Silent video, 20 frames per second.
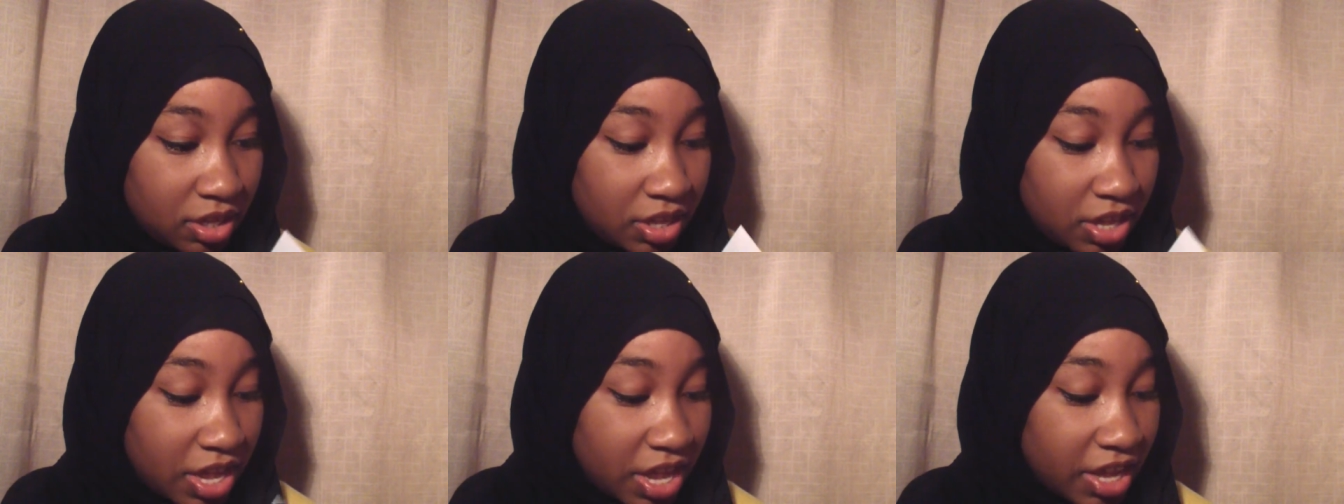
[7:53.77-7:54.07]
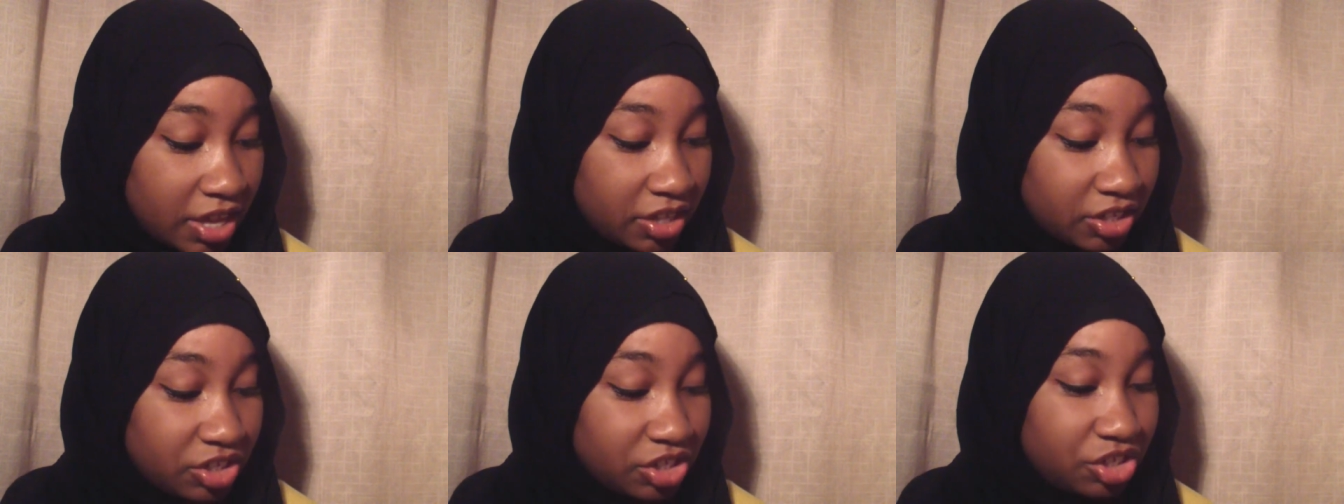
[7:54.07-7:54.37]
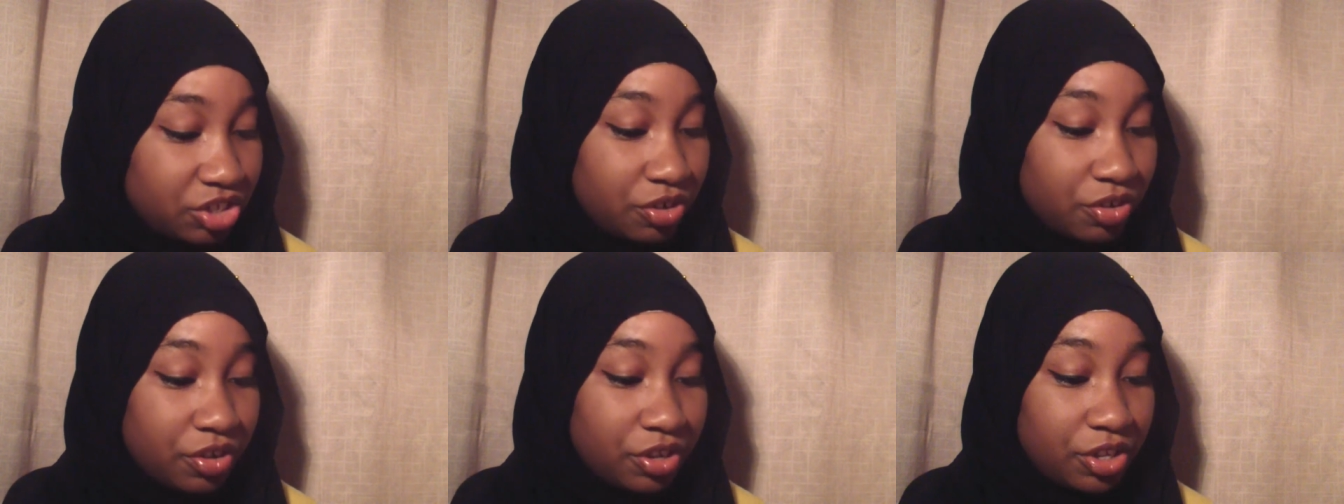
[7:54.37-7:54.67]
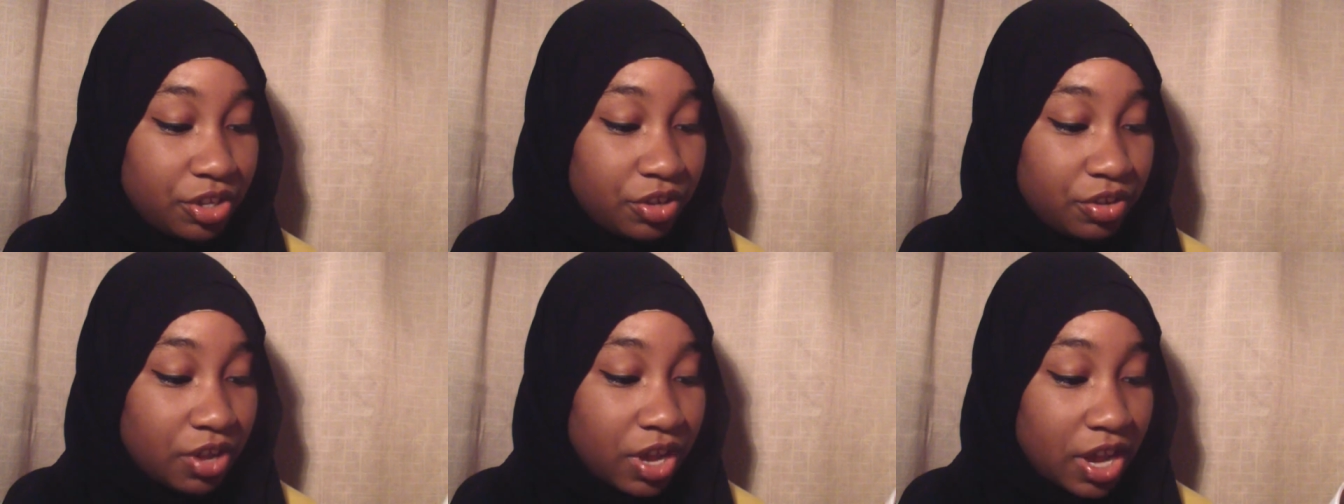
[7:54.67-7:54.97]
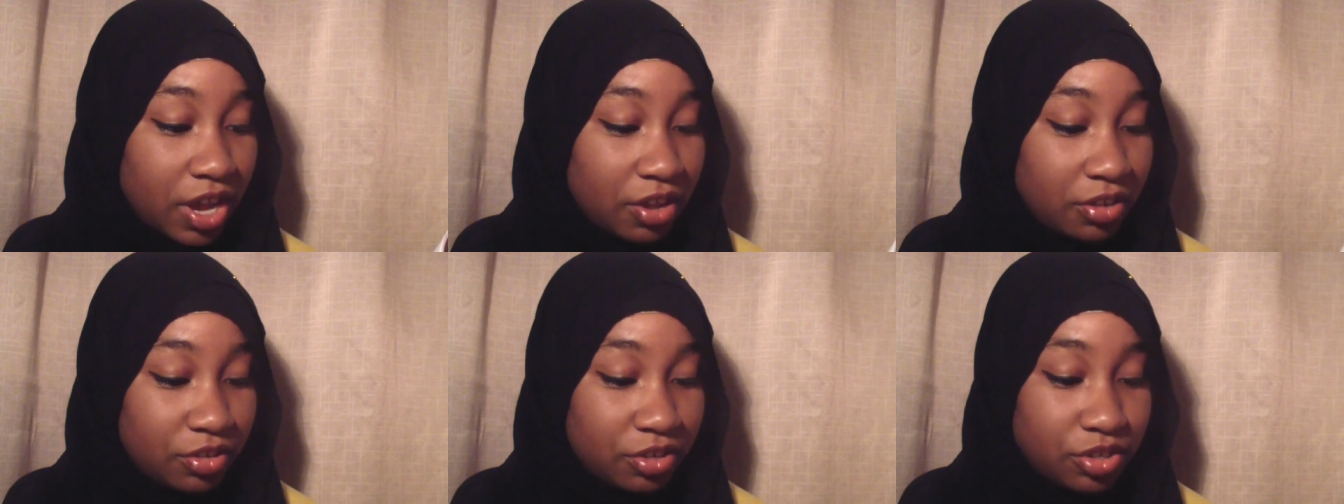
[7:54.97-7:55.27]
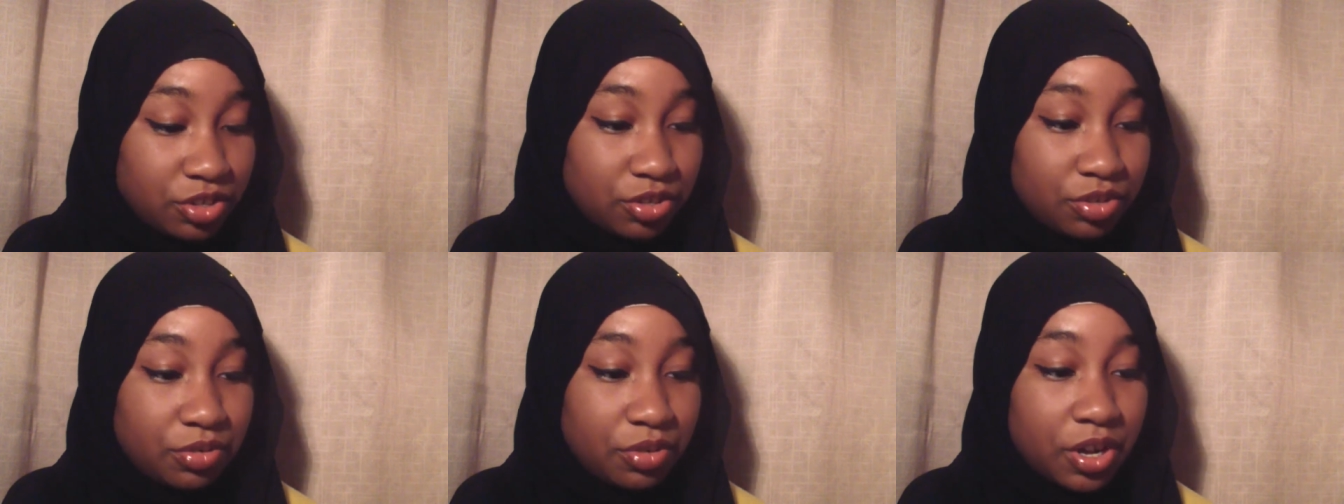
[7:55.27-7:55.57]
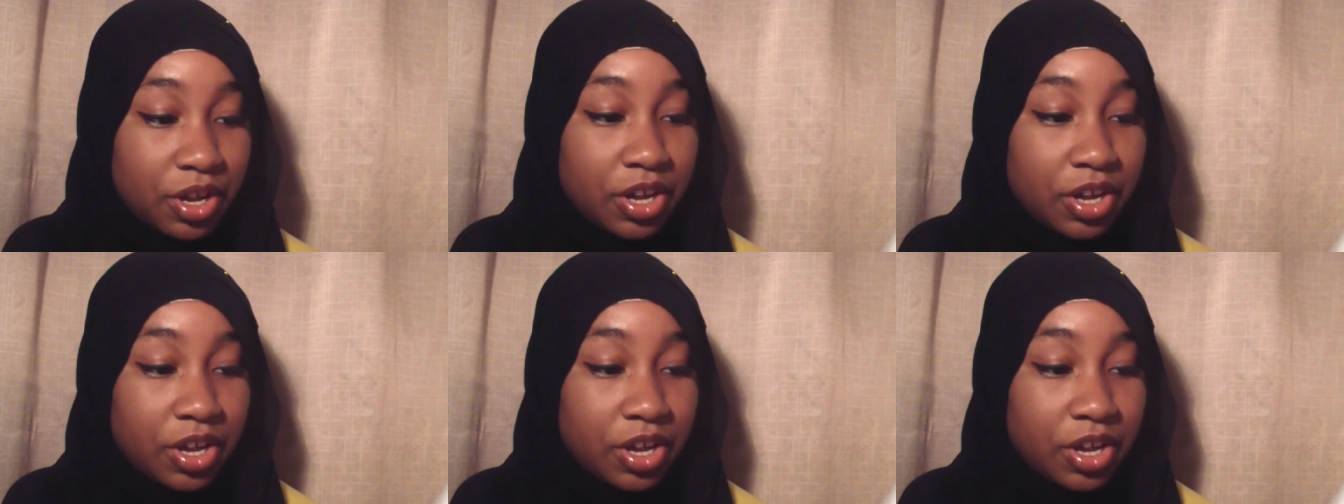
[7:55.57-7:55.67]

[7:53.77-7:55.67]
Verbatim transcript: yeah, showing you how to,